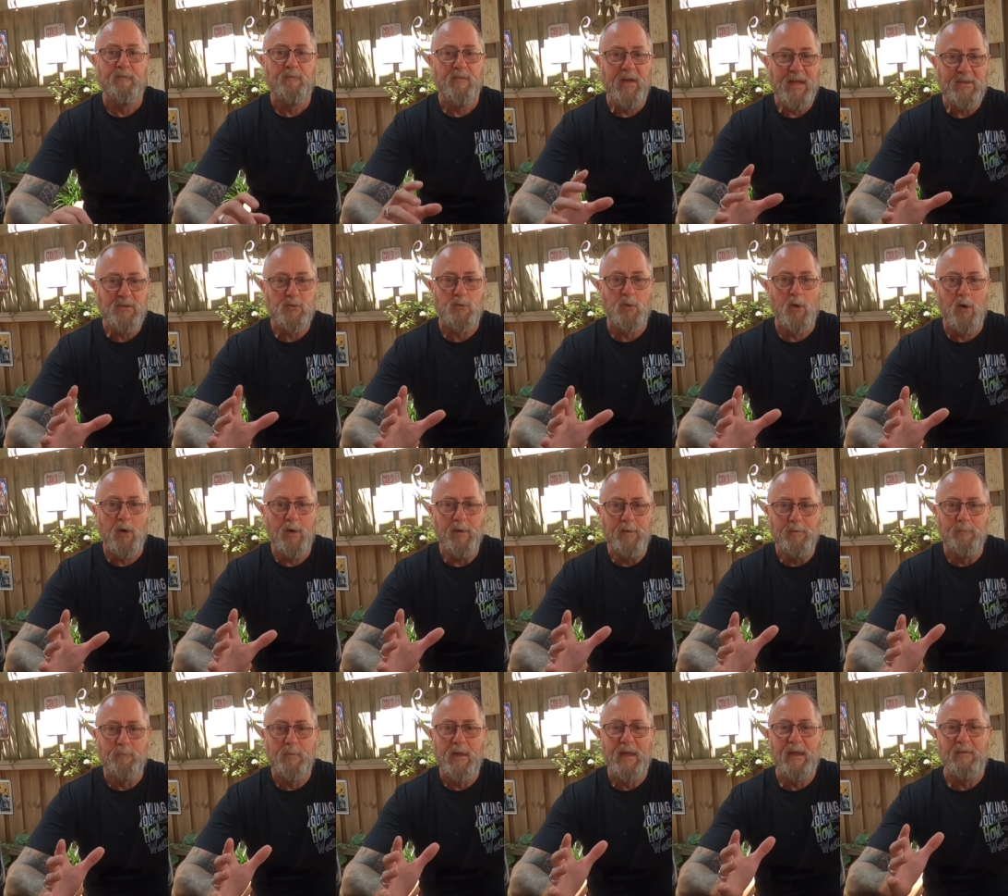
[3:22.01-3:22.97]
That's
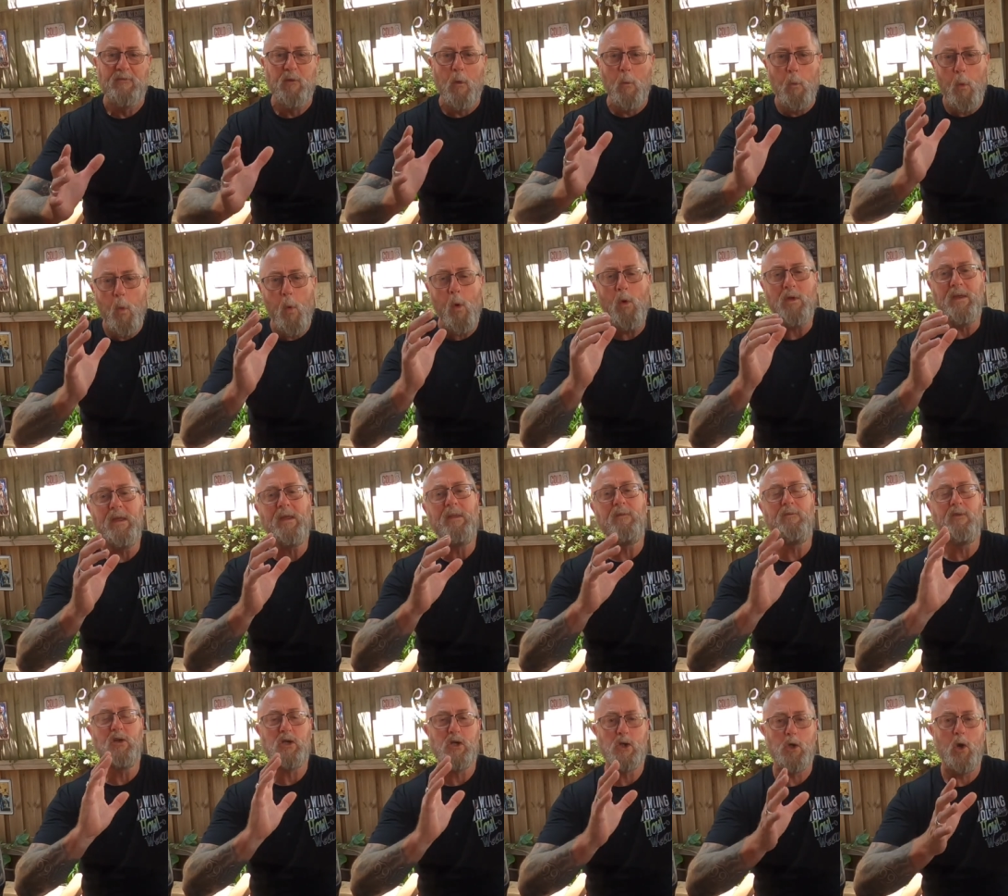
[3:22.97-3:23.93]
right, if I walked
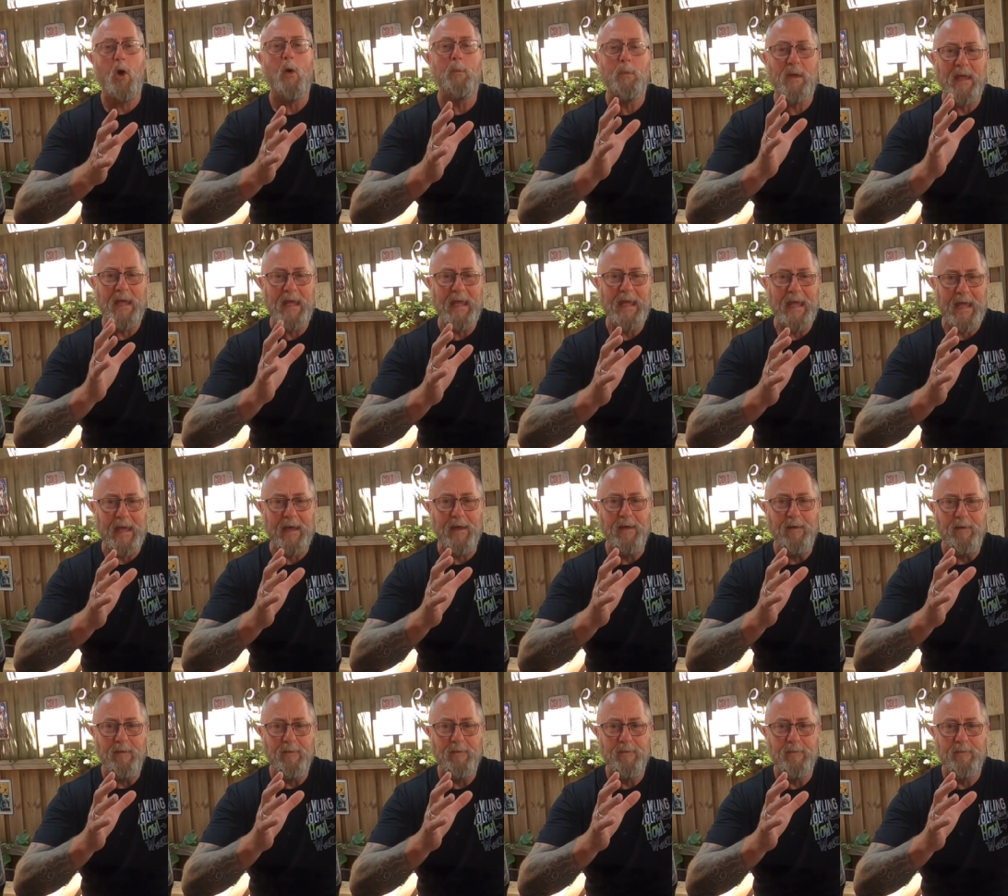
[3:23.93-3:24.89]
into the shop
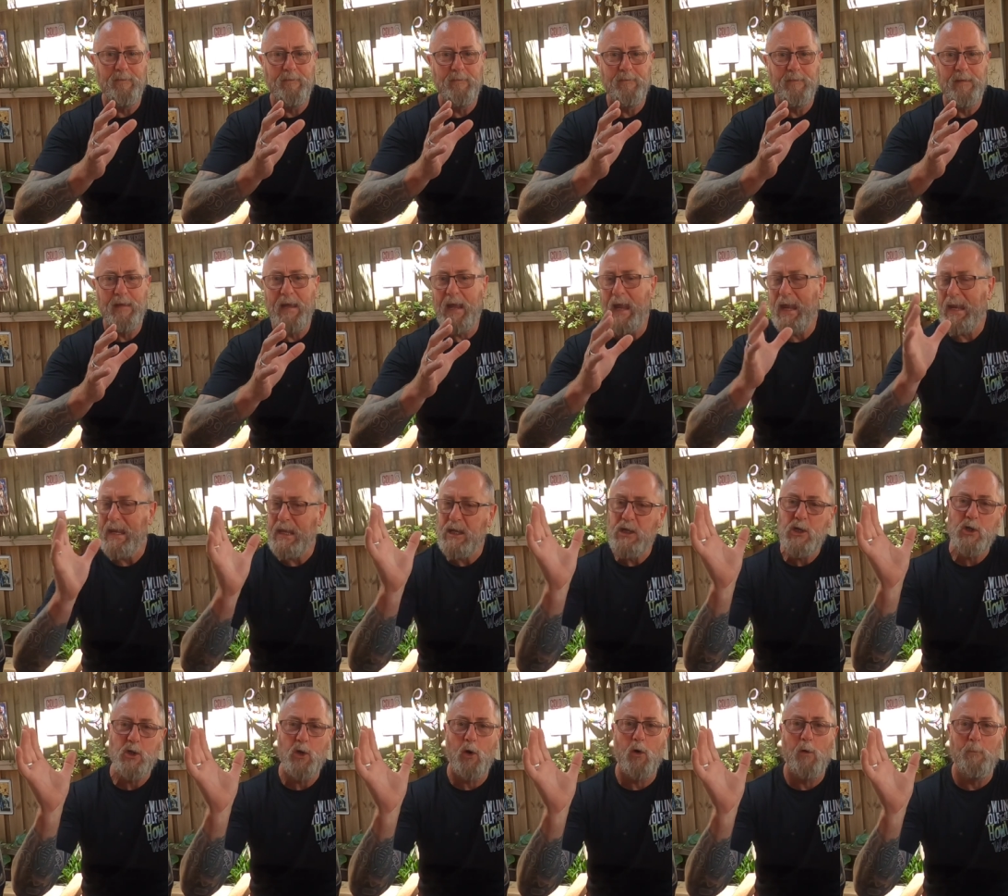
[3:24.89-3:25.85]
here,
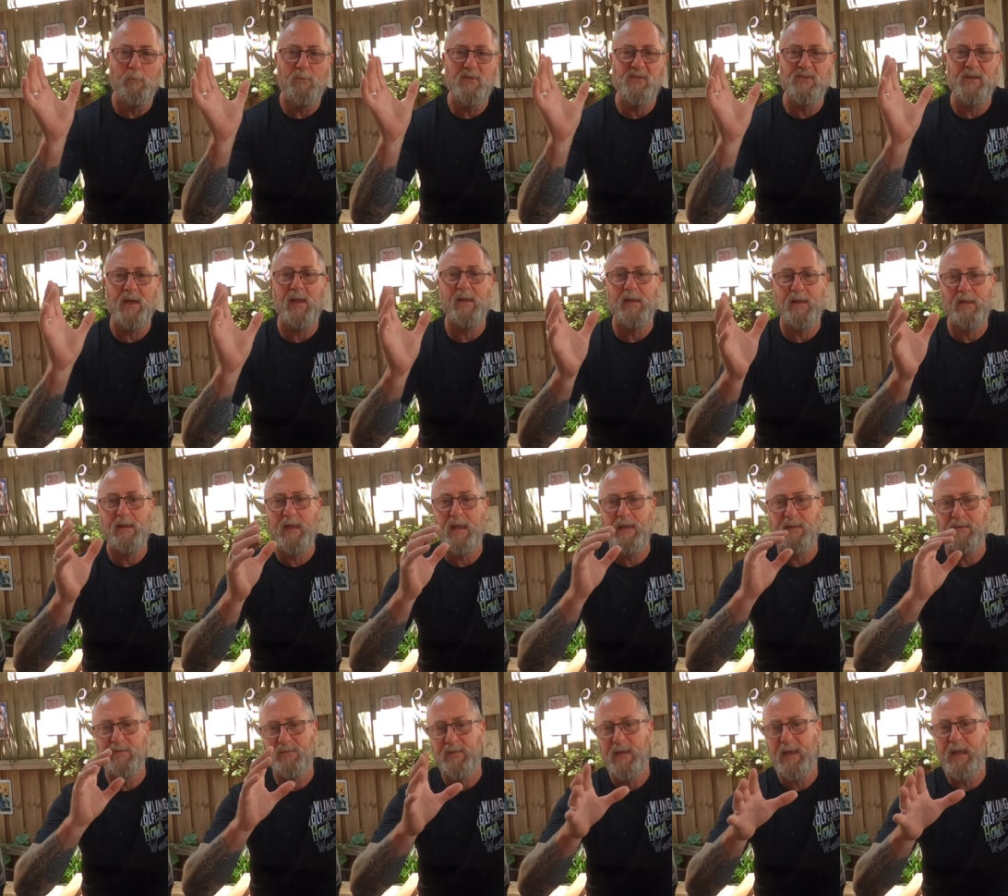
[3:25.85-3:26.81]
any shop selling
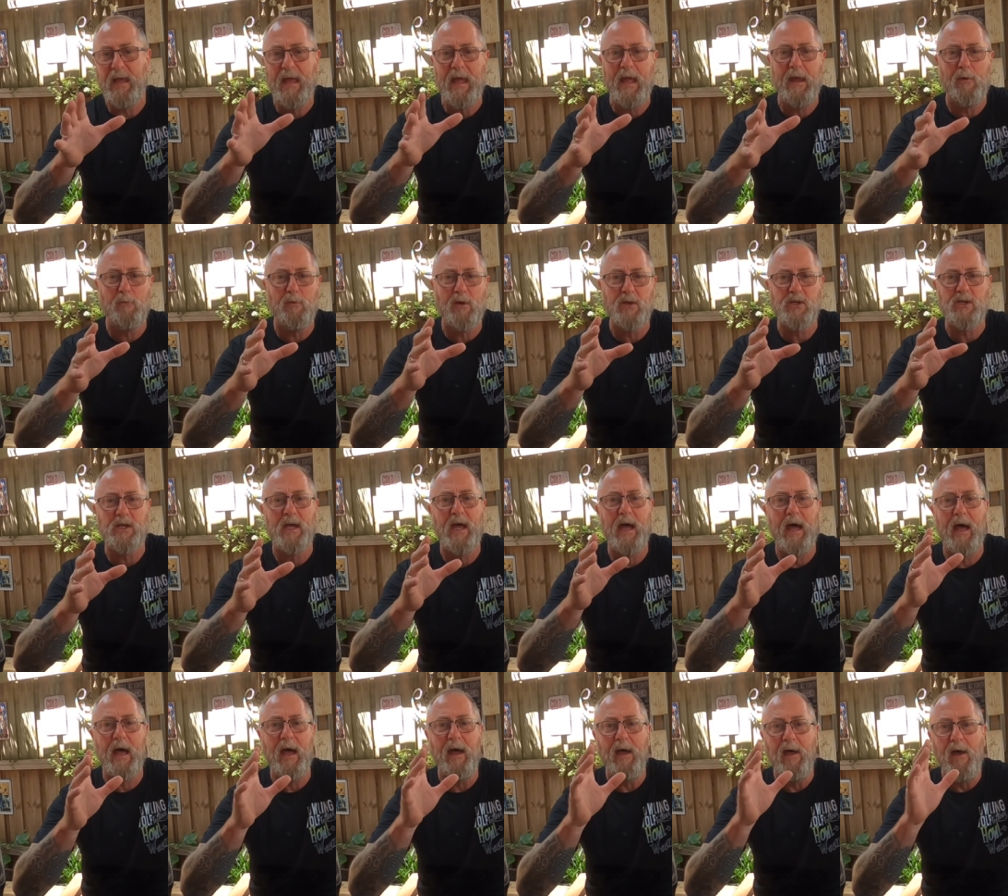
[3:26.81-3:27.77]
the Sena Outrush
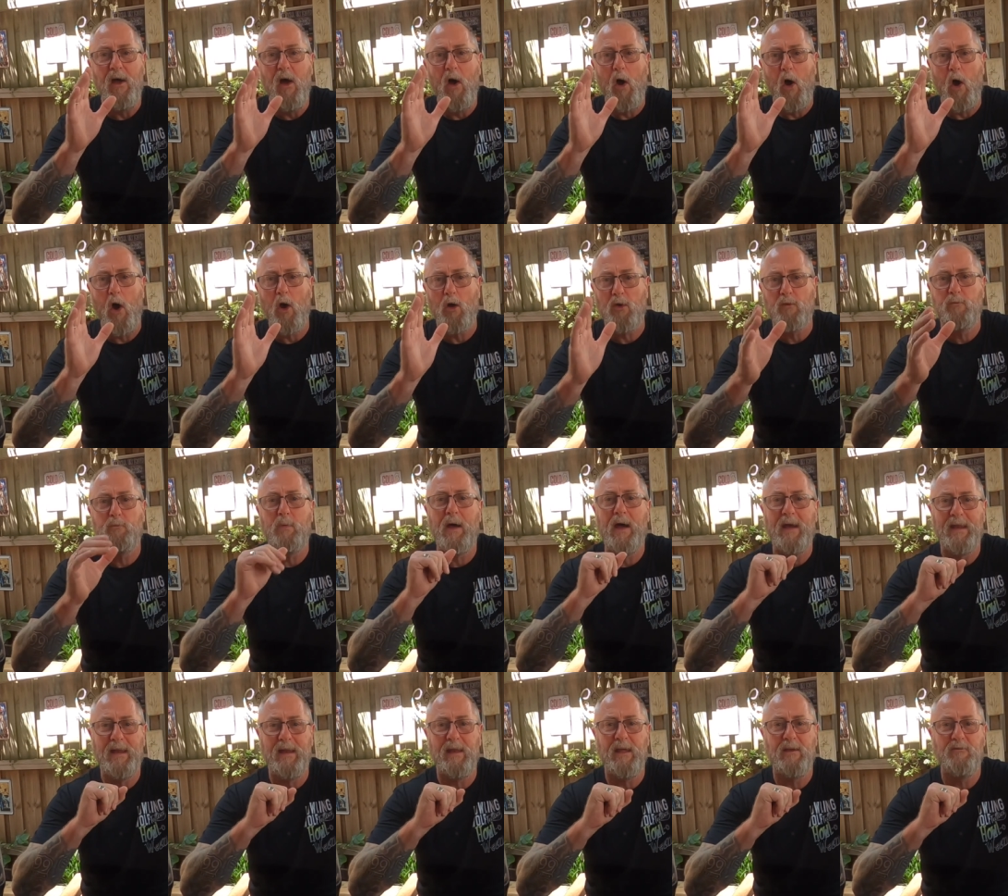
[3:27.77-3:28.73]
I'd have
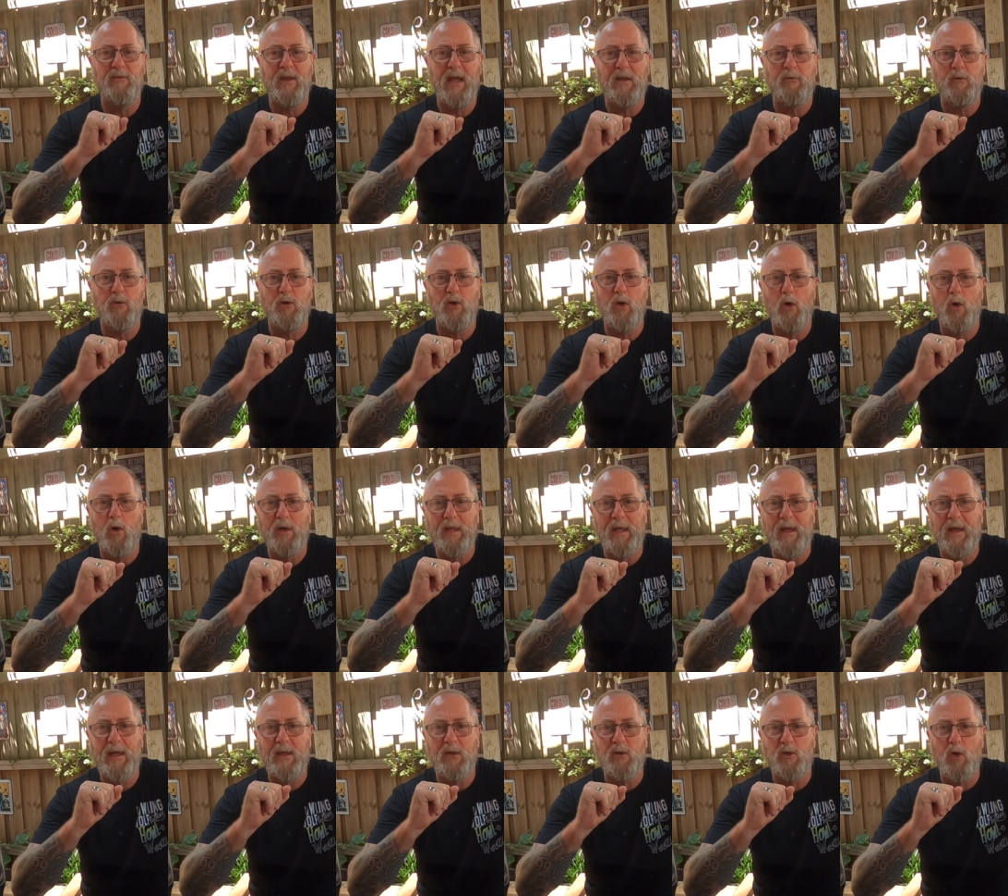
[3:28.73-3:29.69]
paid
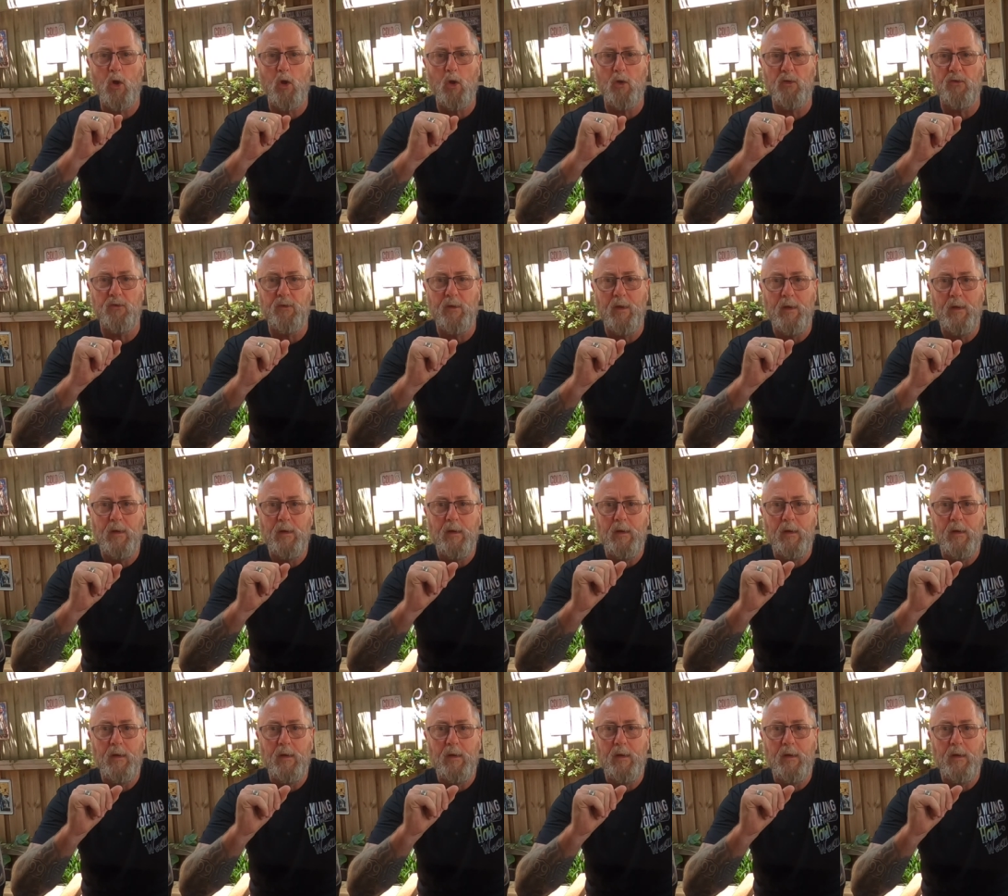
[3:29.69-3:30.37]
$1,198.